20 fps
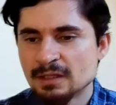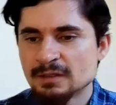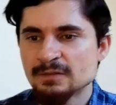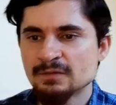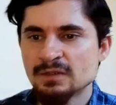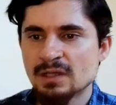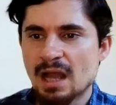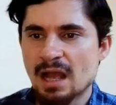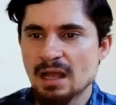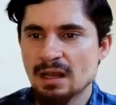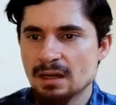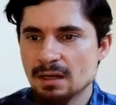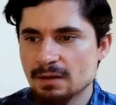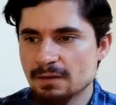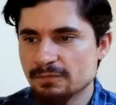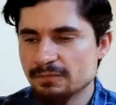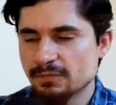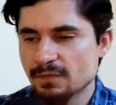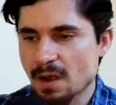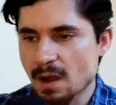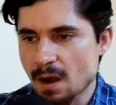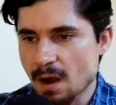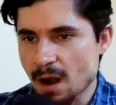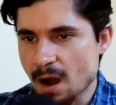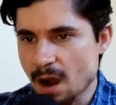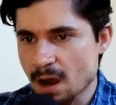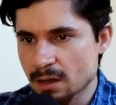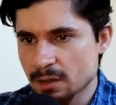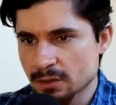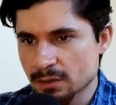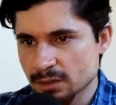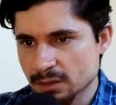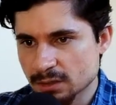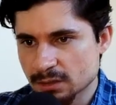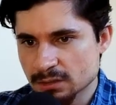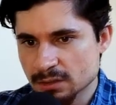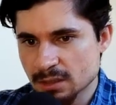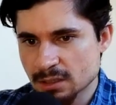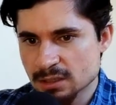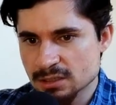I love art that
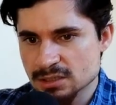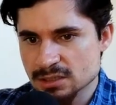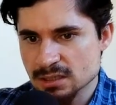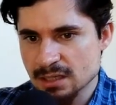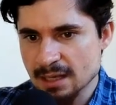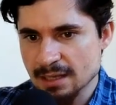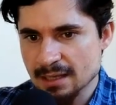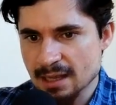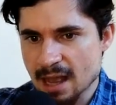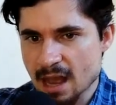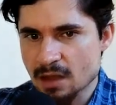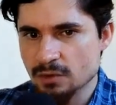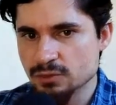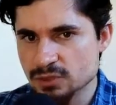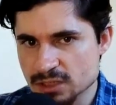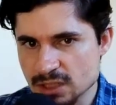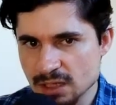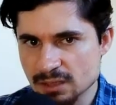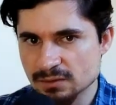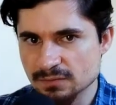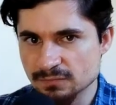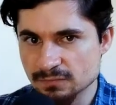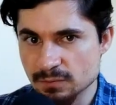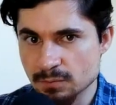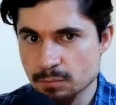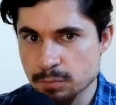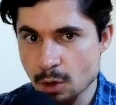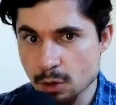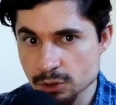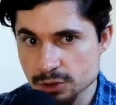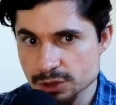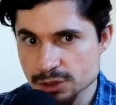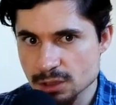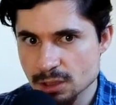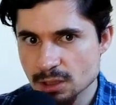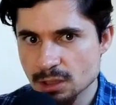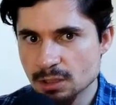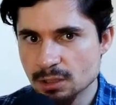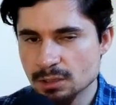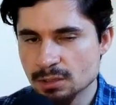is like outside of the box,
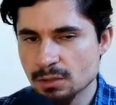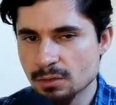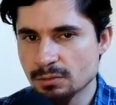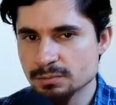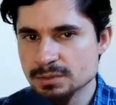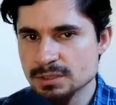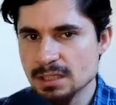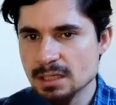you know what I'm saying?